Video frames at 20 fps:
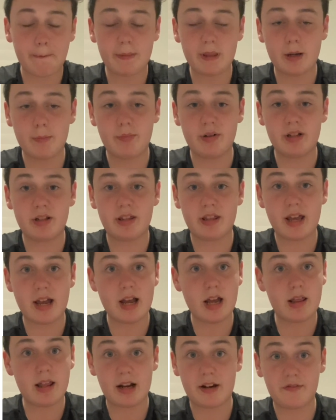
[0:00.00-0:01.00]
but
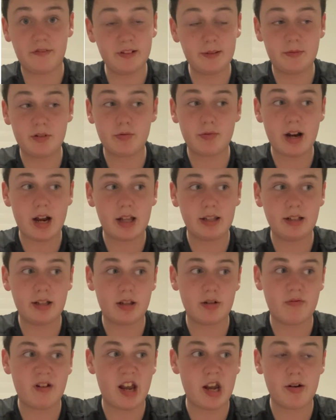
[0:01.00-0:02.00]
they're like flipped around the
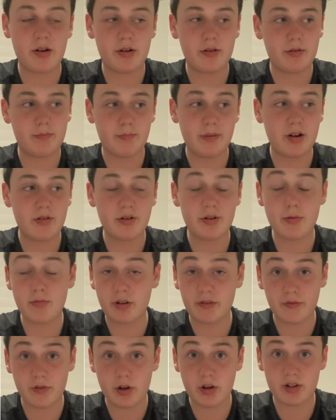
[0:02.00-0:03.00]
other way, mirrored,
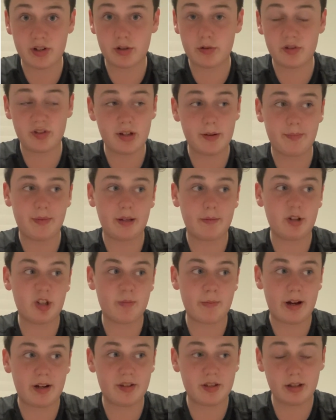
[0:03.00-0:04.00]
reversed, or something,
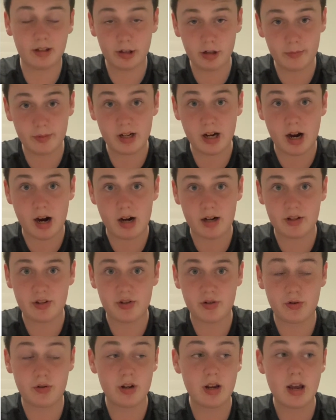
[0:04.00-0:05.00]
which makes it a little bit harder
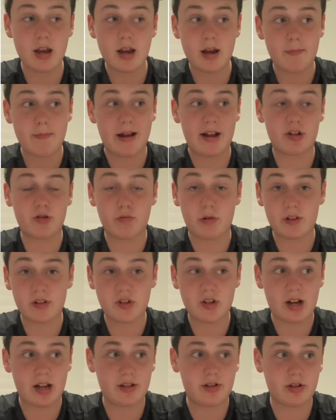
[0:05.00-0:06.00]
to match one
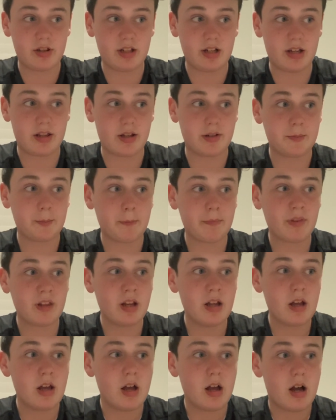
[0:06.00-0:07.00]
side to the other.
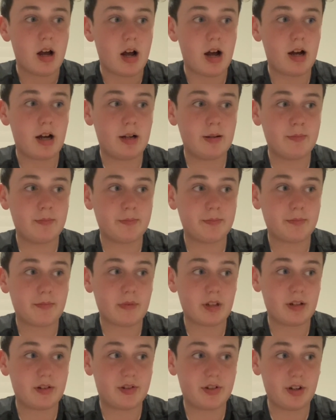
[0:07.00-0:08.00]

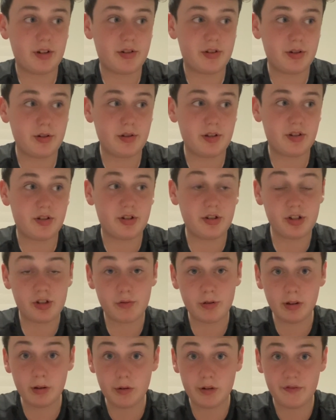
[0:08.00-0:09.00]
So to do this, you just
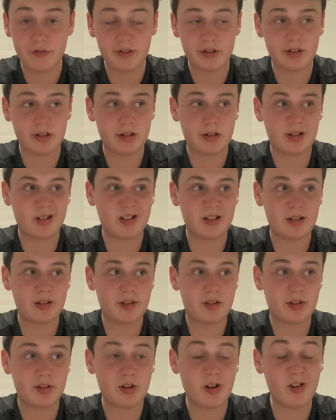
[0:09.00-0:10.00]
want to look for
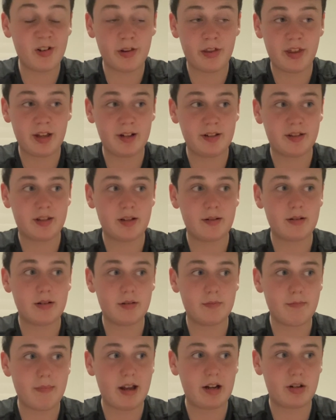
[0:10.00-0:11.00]
certain things
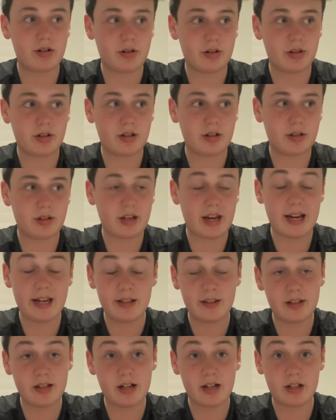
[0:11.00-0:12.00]
that make it
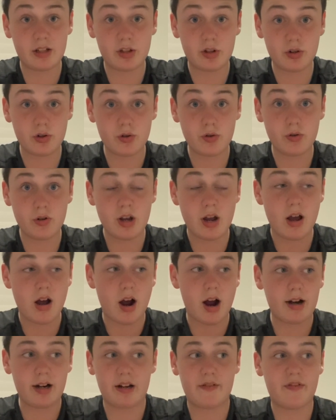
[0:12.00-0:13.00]
easier to
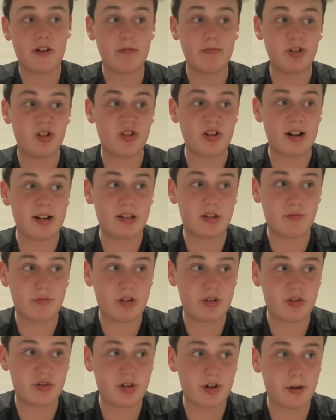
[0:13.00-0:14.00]
identify which side is
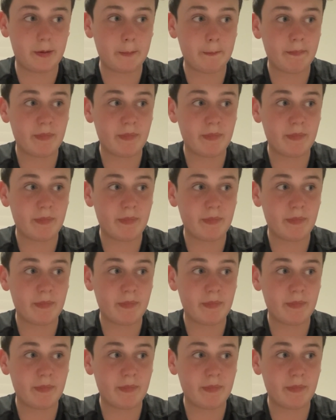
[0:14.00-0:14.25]
which. So